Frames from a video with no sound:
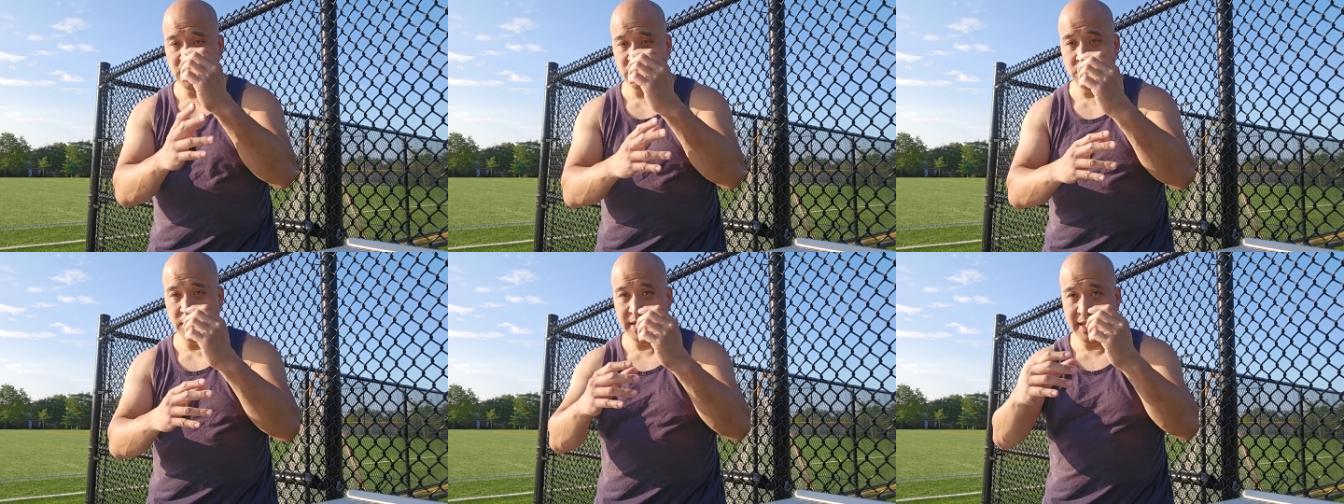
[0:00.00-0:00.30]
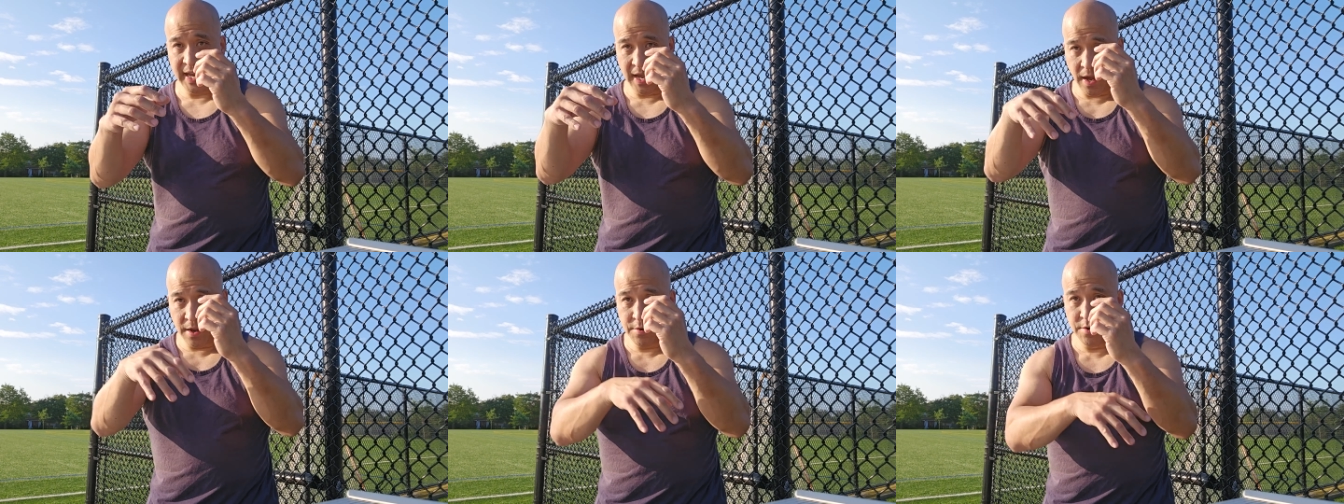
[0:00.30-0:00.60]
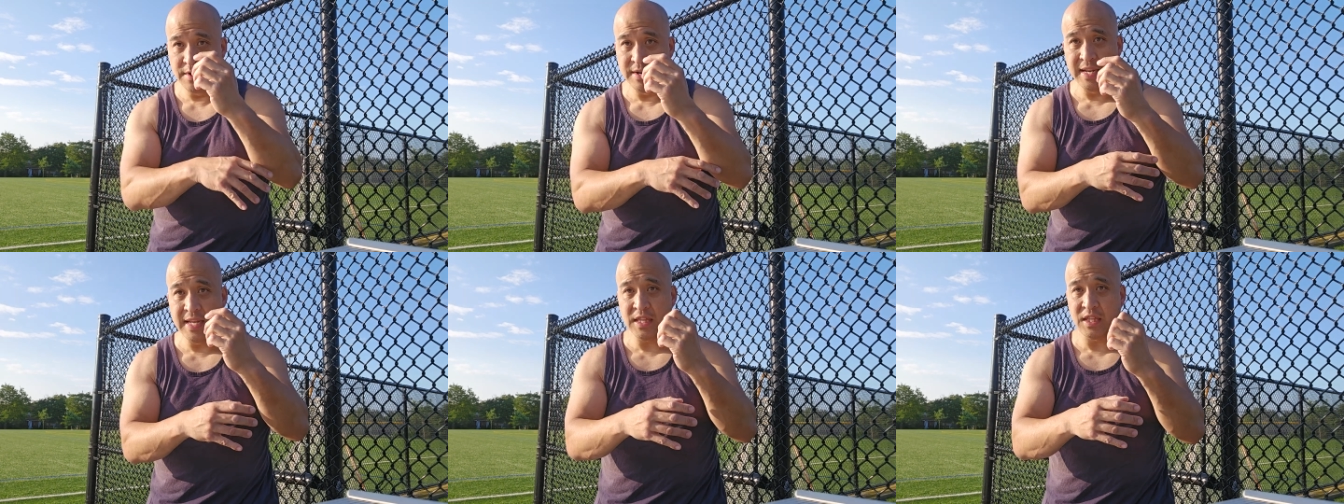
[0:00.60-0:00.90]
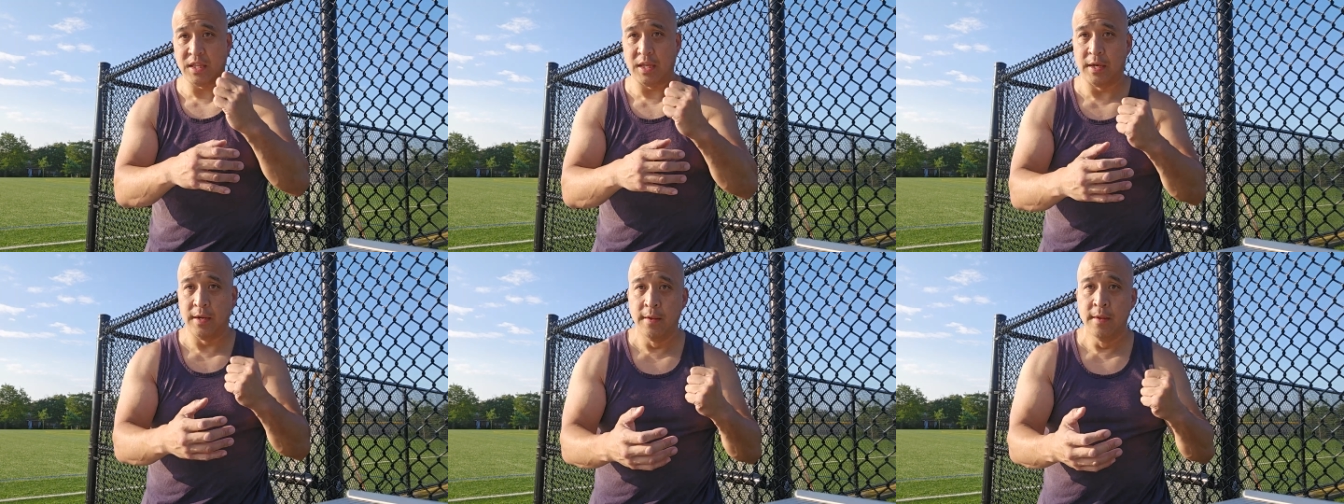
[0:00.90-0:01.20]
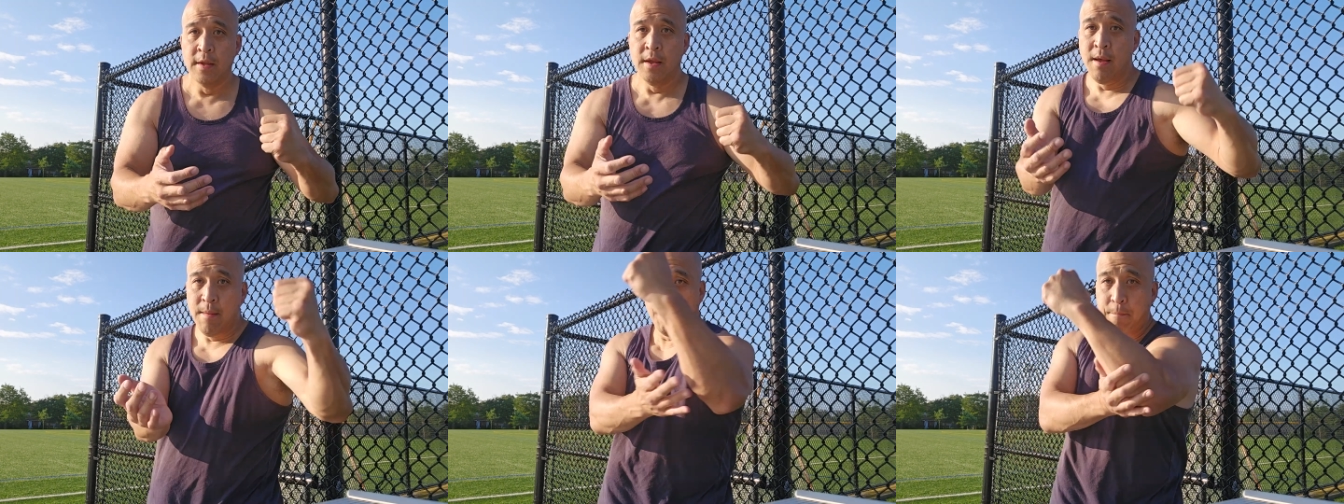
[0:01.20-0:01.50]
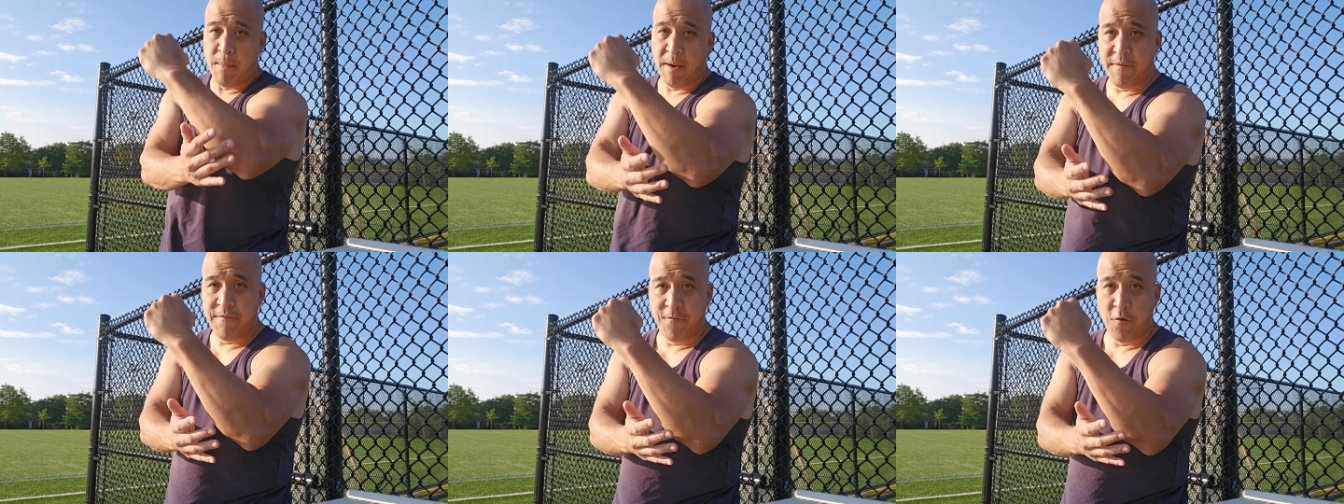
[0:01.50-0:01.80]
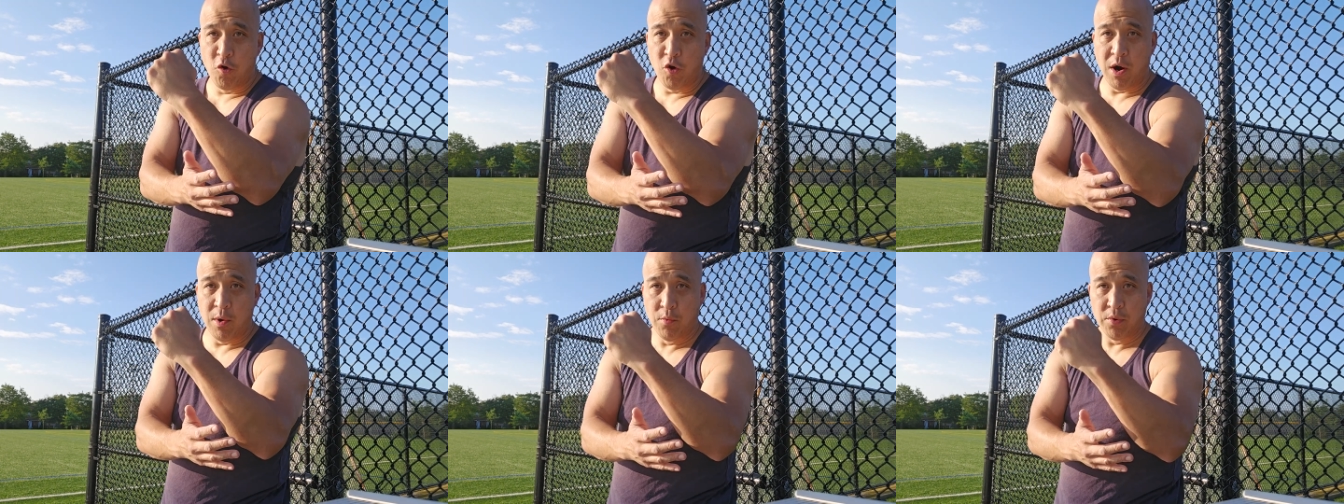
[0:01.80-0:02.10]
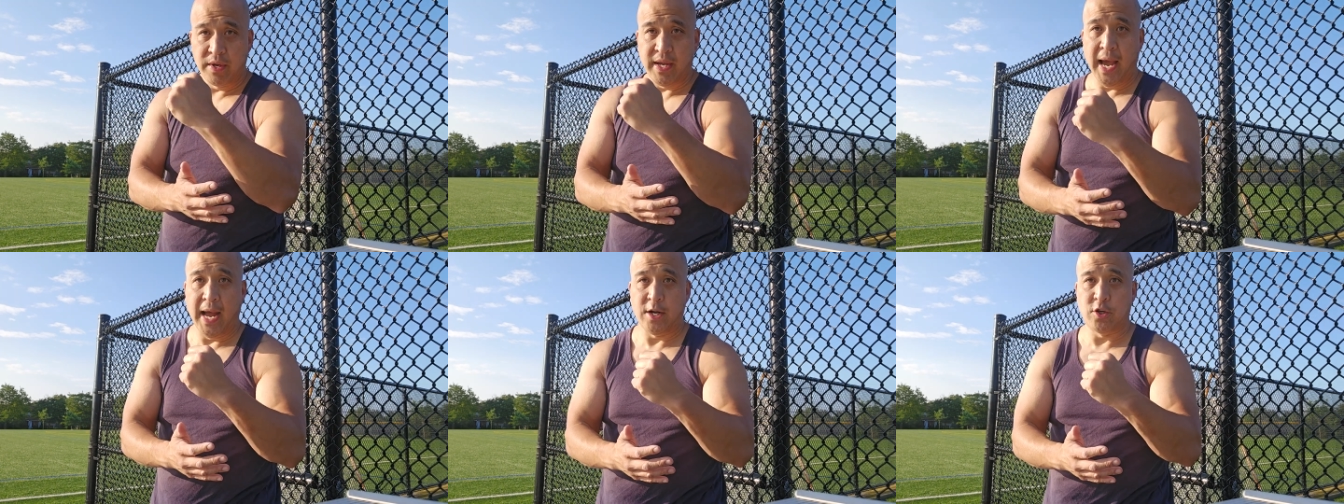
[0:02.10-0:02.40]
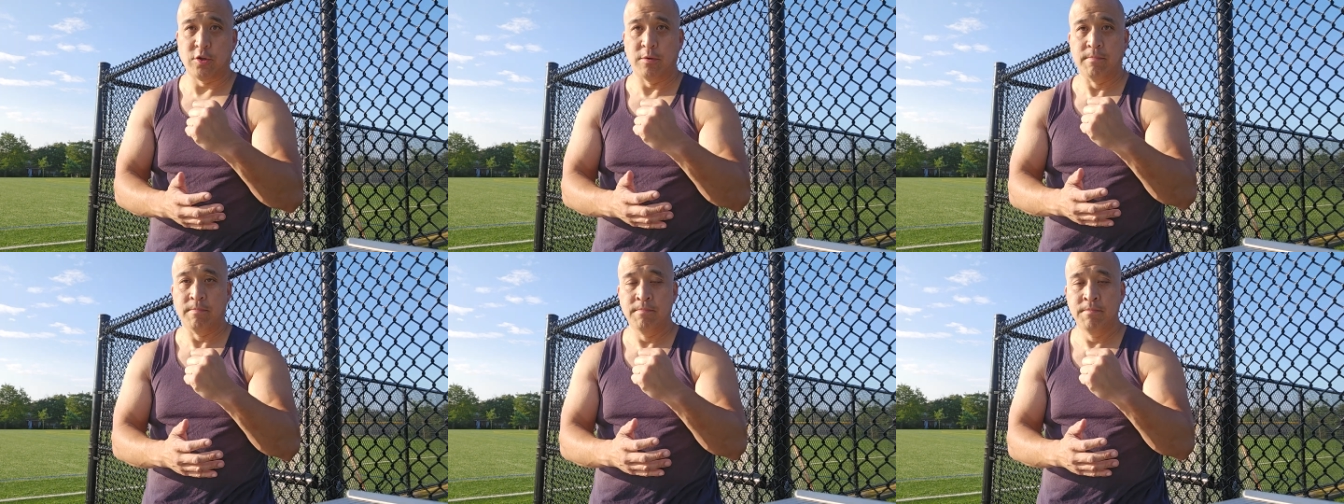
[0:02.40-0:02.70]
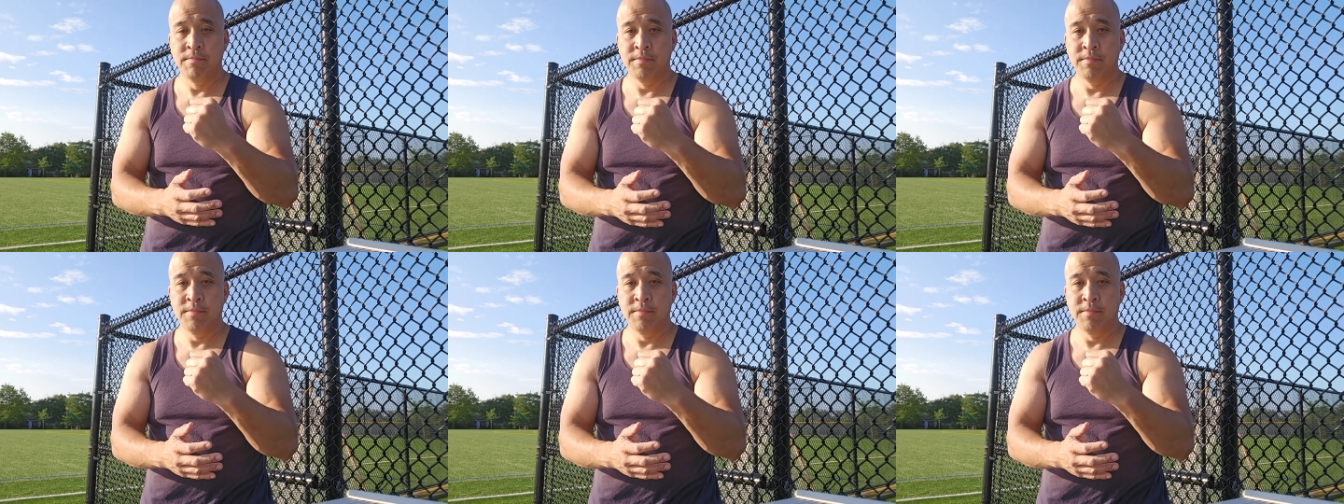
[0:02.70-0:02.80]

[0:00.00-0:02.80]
to get underneath it, my forearm will catch them.